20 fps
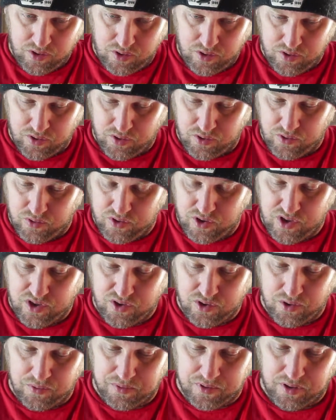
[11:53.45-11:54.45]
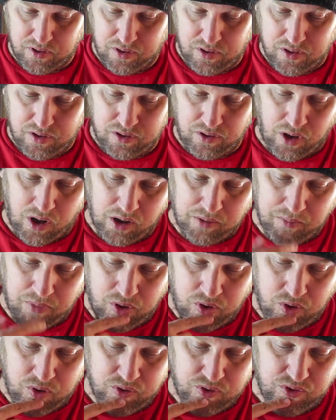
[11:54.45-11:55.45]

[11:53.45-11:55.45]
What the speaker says: So she's good with the longbow